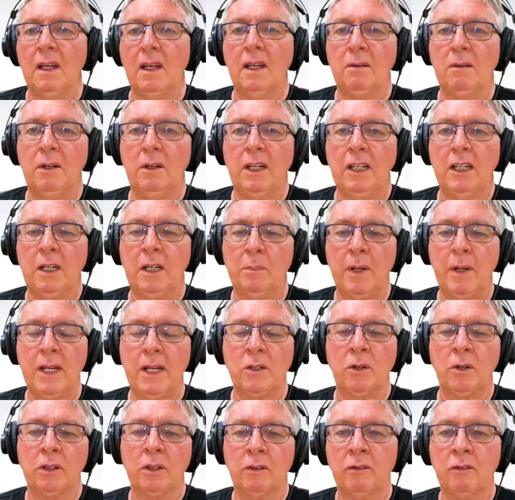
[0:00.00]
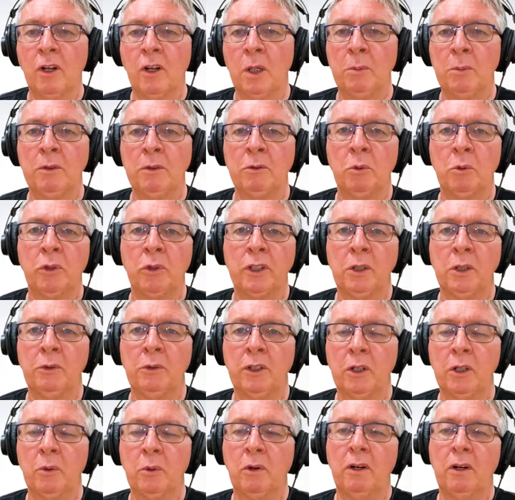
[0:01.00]
It really depends on the volume of water you
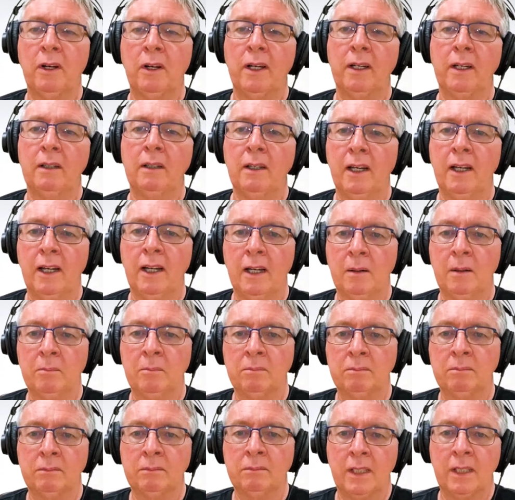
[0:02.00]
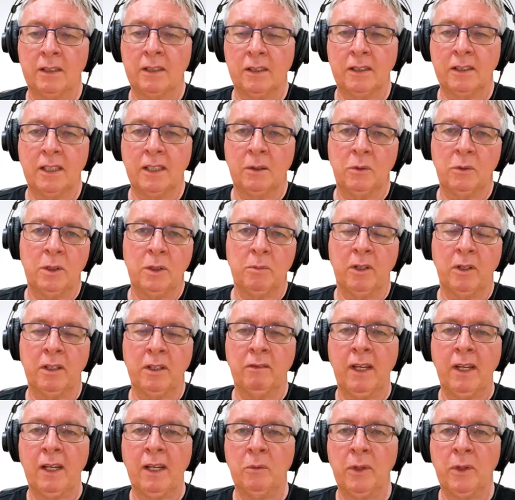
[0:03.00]
require. As I said, with
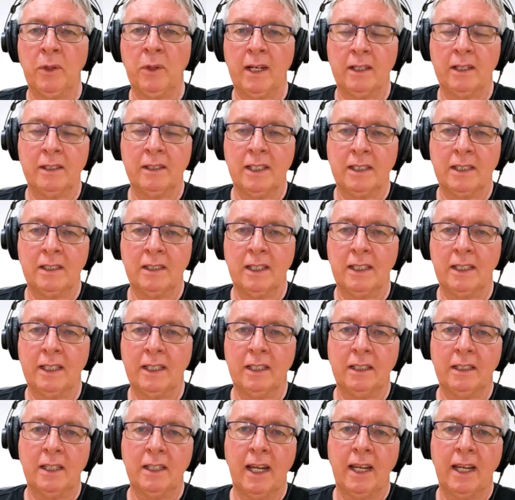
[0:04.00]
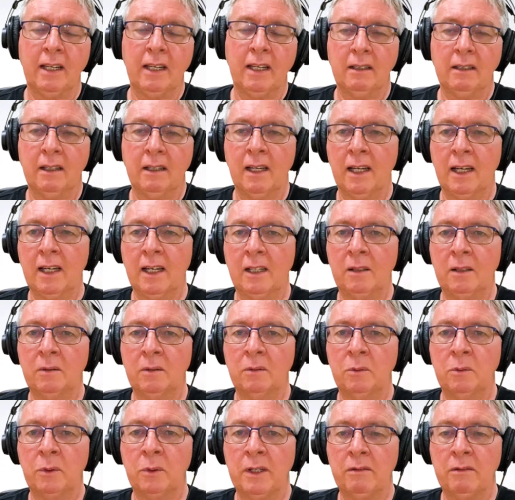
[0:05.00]
my van, we had a 60-litre tank,
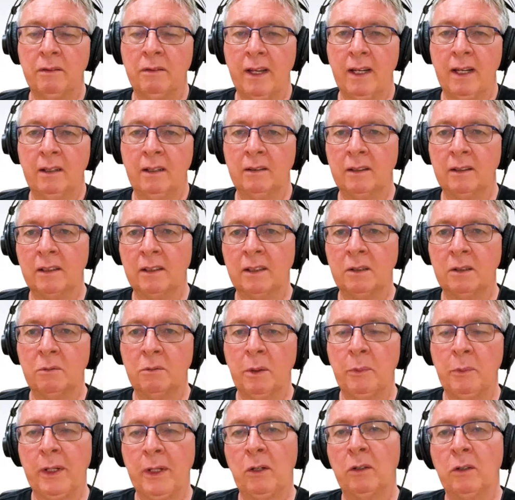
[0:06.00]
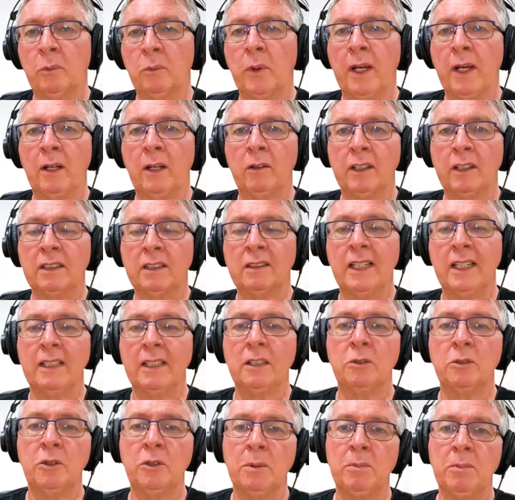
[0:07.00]
and we found that if we went on
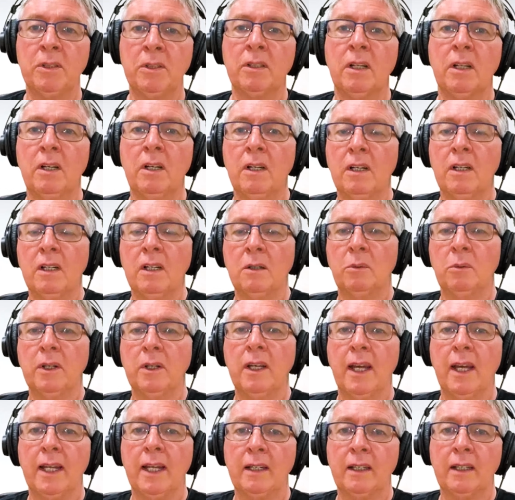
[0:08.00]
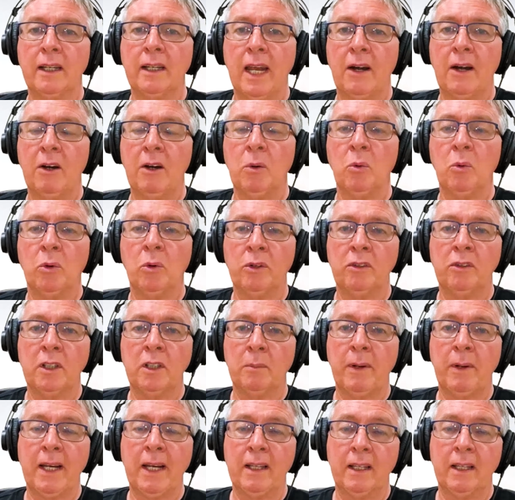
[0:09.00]
extended trips, we had to carry water
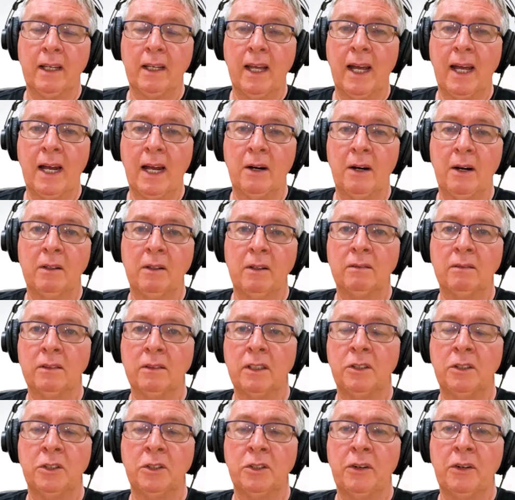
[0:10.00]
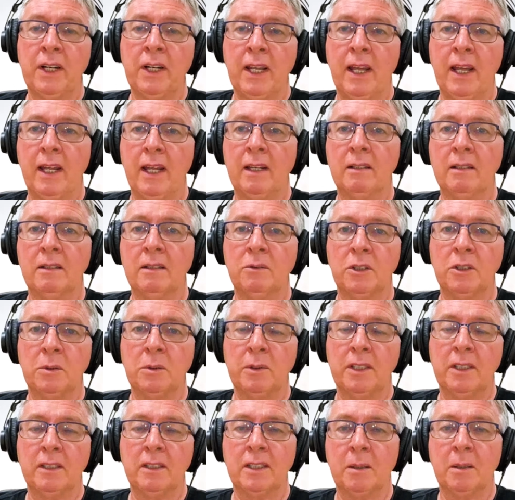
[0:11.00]
in the back of the car in jerry cans,
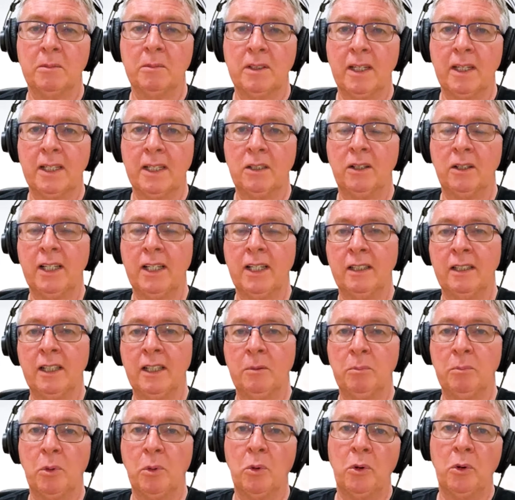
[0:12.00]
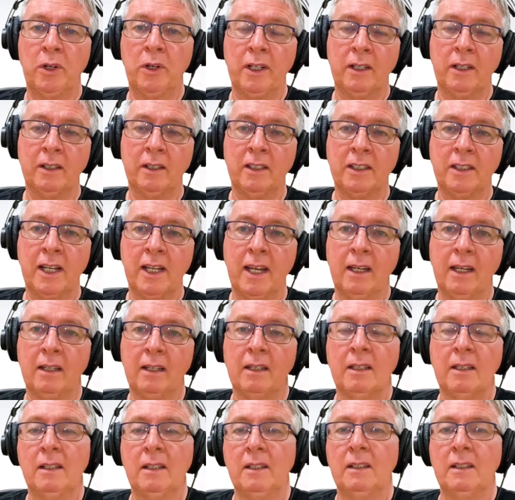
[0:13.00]
which meant at some stage I had to then pour it into the
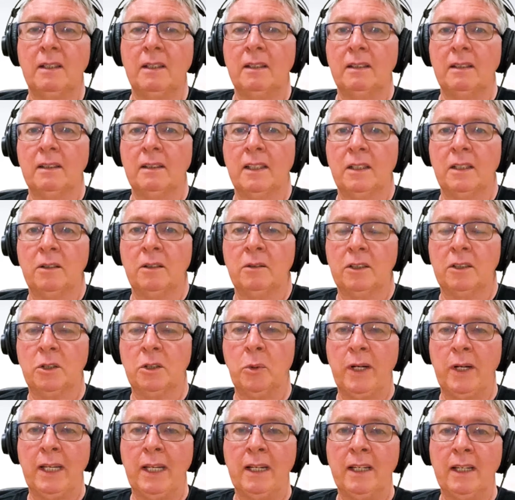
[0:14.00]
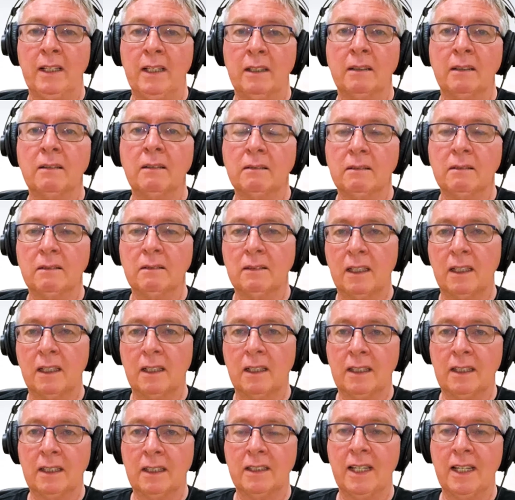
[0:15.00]
tank. Now, you've got a 20-litre
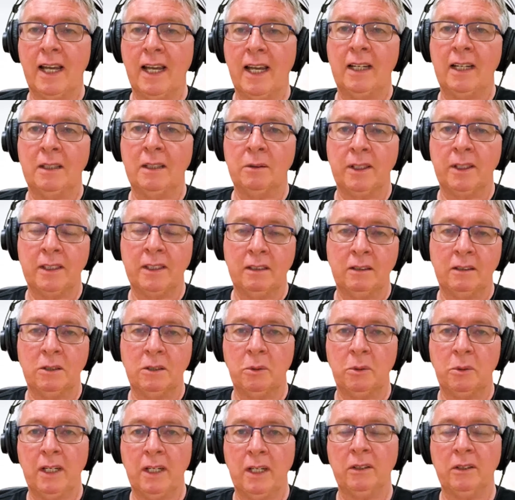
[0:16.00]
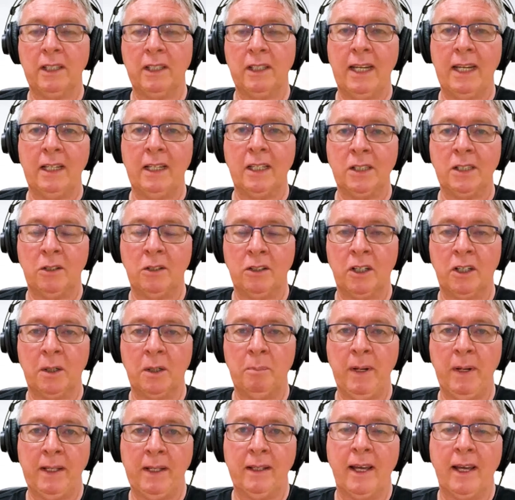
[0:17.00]
container, it's 20-odd kilos. I've got
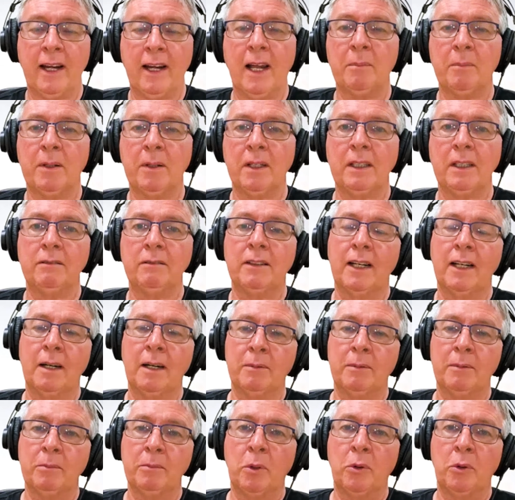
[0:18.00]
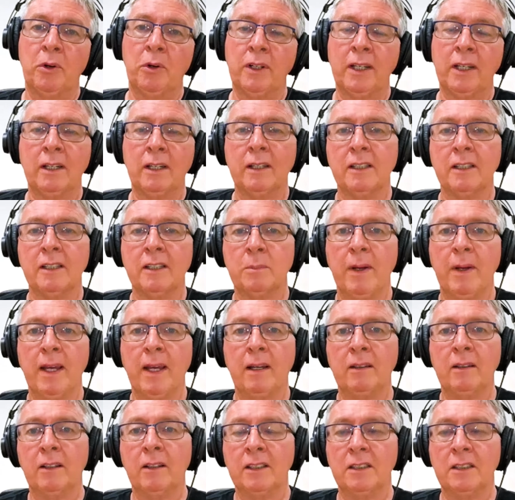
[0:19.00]
to pick that up and lift it up and pour it into the
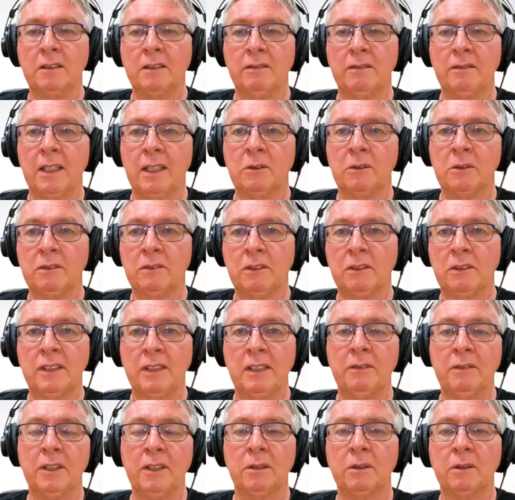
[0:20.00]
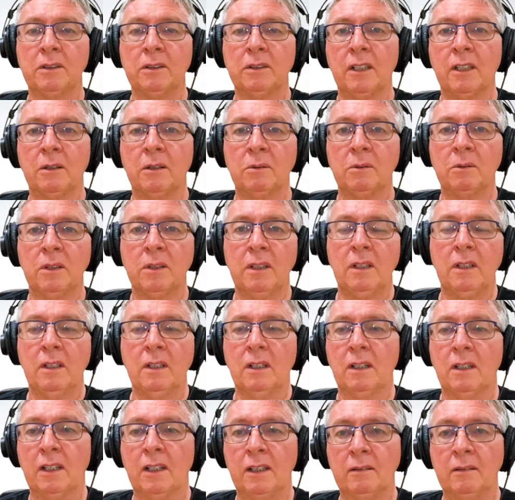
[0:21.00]
spout, and I just found it very difficult. So
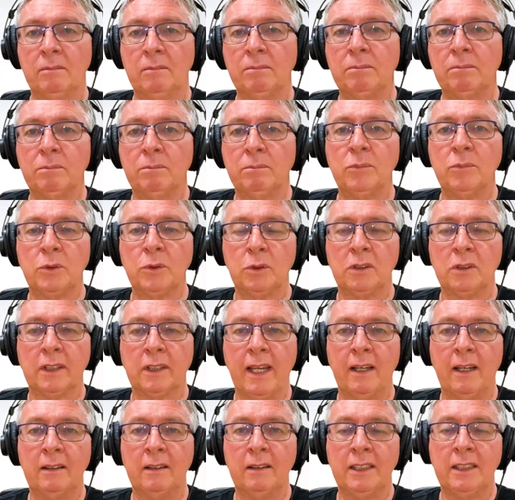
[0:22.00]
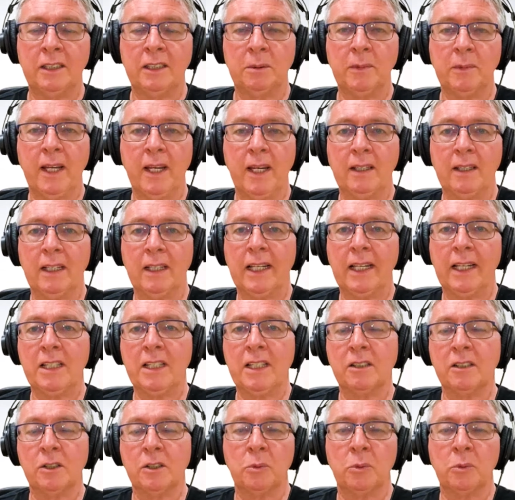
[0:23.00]
I sort of did some
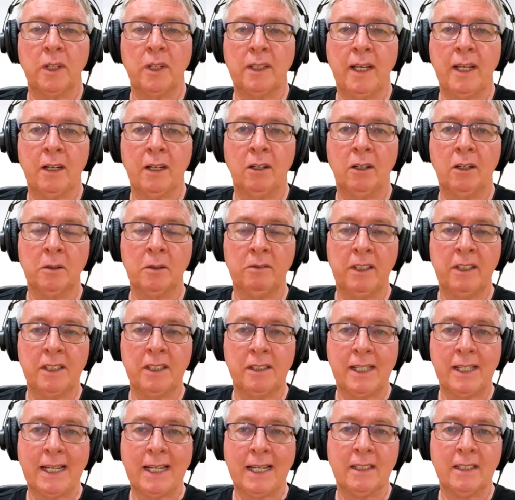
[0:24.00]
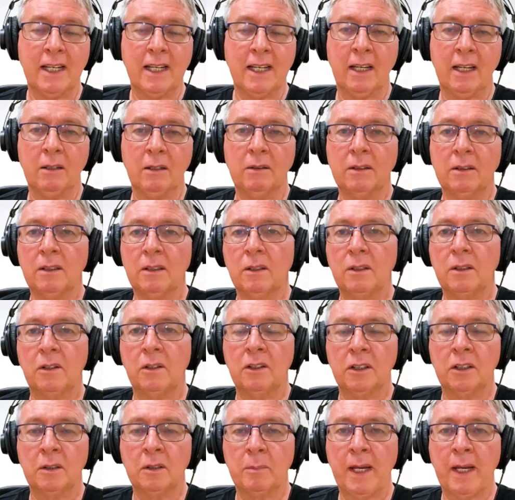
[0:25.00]
calculations and worked out I could fit a second tank
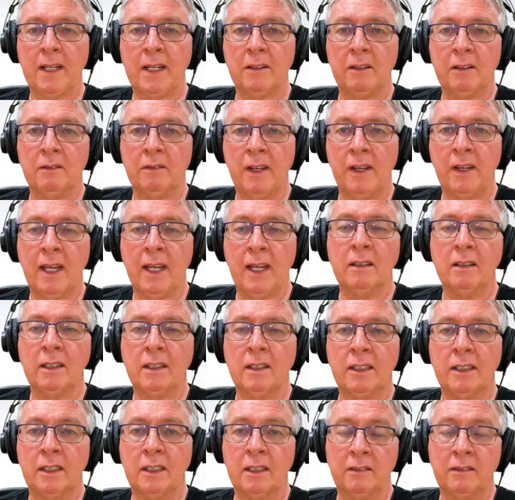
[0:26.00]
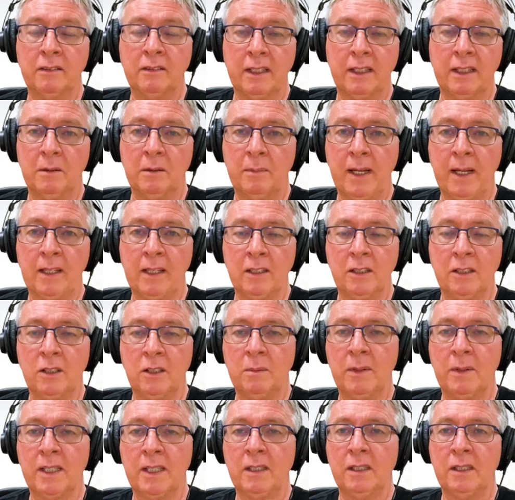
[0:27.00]
on the back of the van. It didn't affect the balance
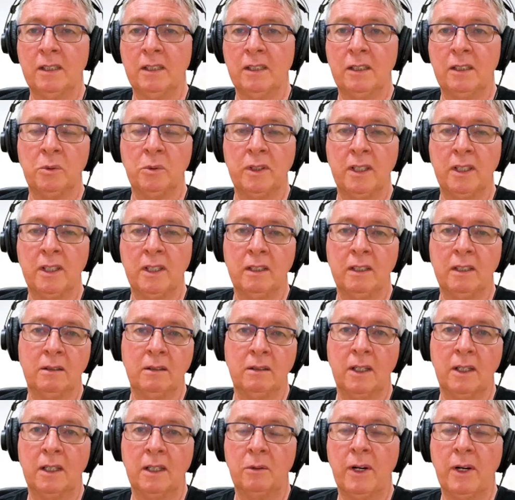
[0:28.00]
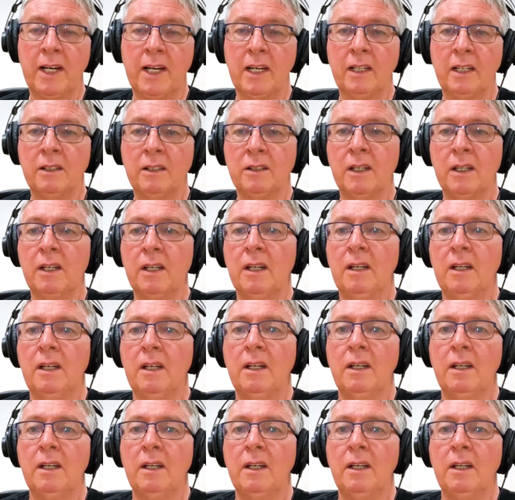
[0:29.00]
too much. It's still within its ratings.